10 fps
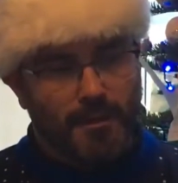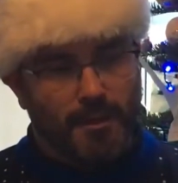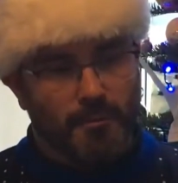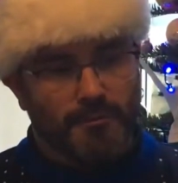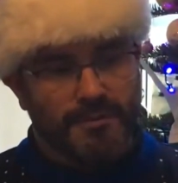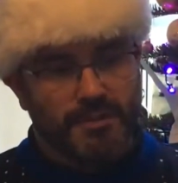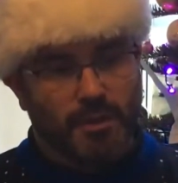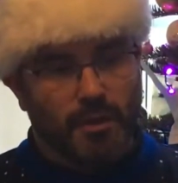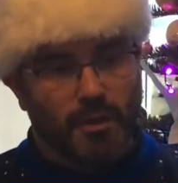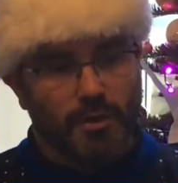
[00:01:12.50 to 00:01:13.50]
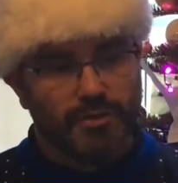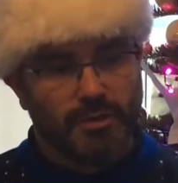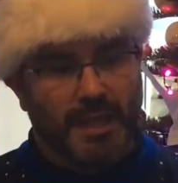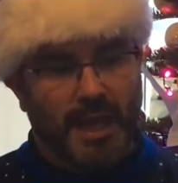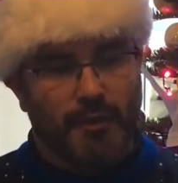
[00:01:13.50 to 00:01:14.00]
Above its colossal
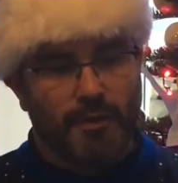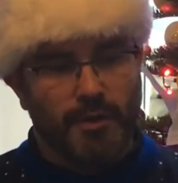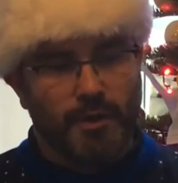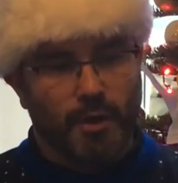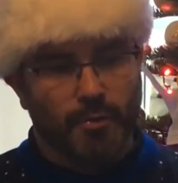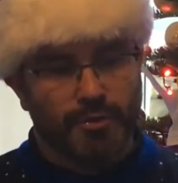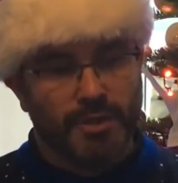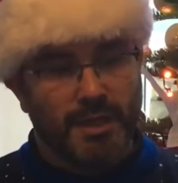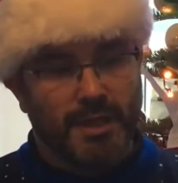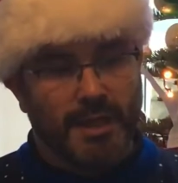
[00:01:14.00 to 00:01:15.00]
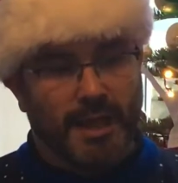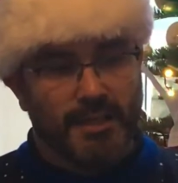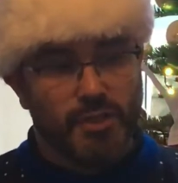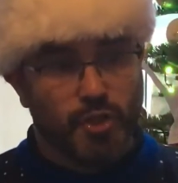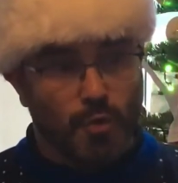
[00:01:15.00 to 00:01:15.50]
carrot nose, it
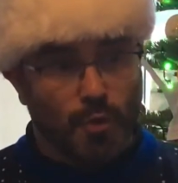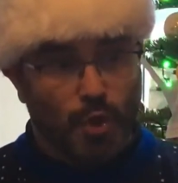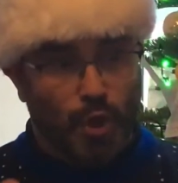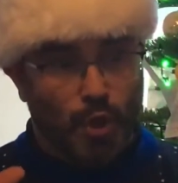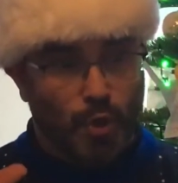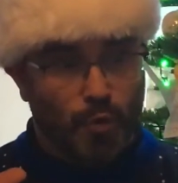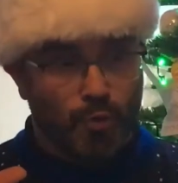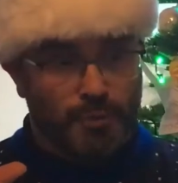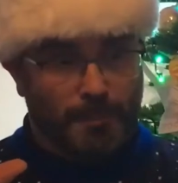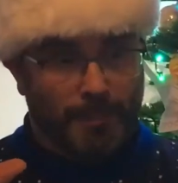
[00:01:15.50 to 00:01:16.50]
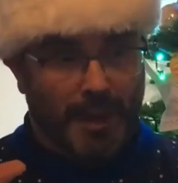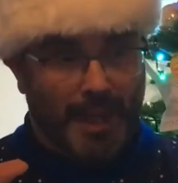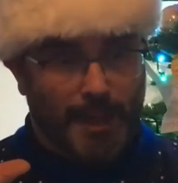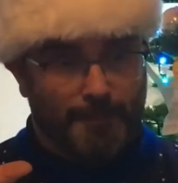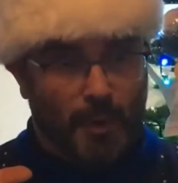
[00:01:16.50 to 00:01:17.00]
had two huge
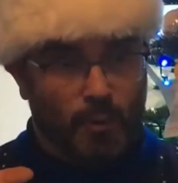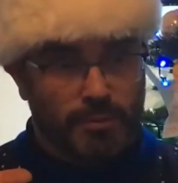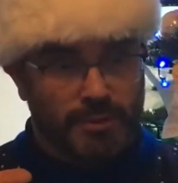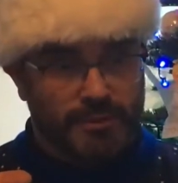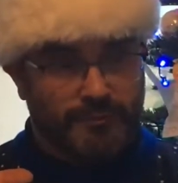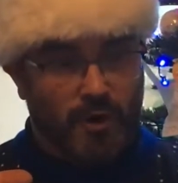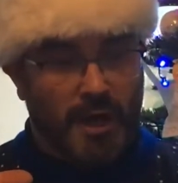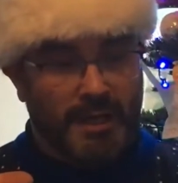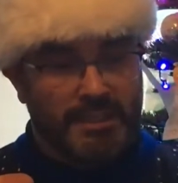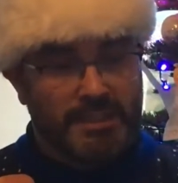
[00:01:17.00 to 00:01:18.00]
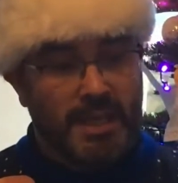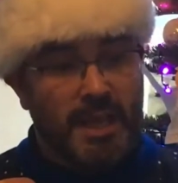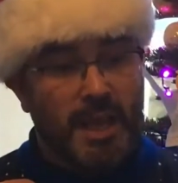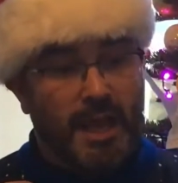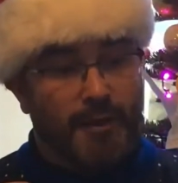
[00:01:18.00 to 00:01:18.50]
black boulders for eyes,
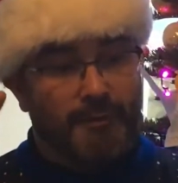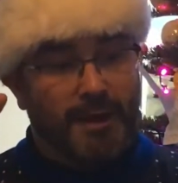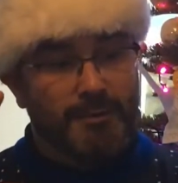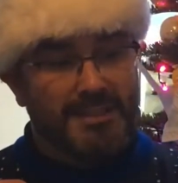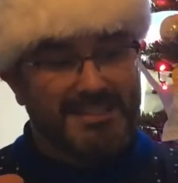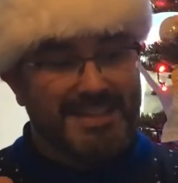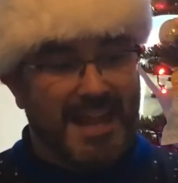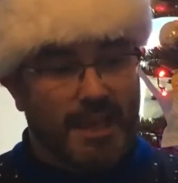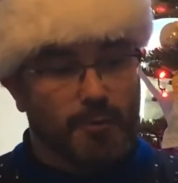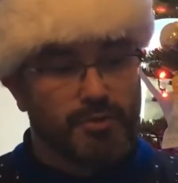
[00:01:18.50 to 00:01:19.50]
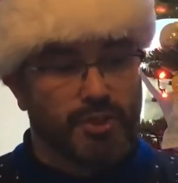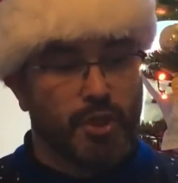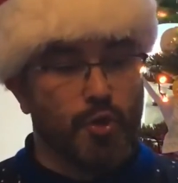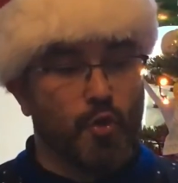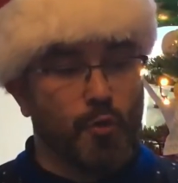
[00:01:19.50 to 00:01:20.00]
and around its neck was an
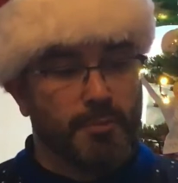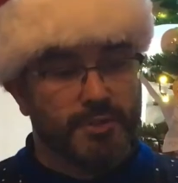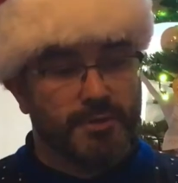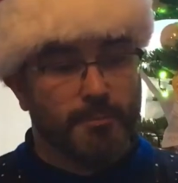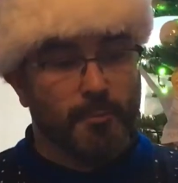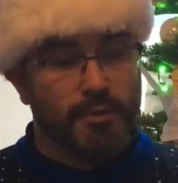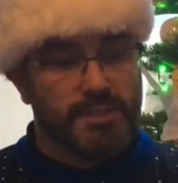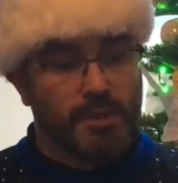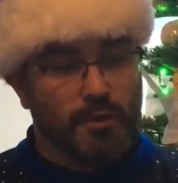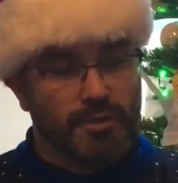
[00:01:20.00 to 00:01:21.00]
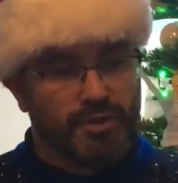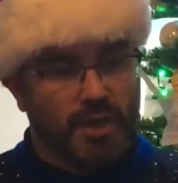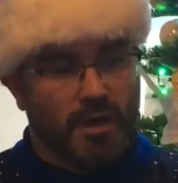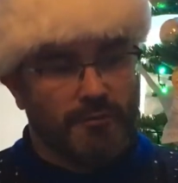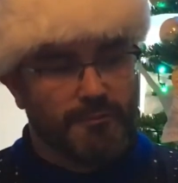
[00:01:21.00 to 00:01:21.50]
enormous multicoloured
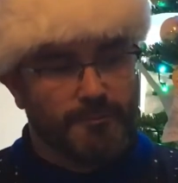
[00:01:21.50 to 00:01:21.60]
scarf.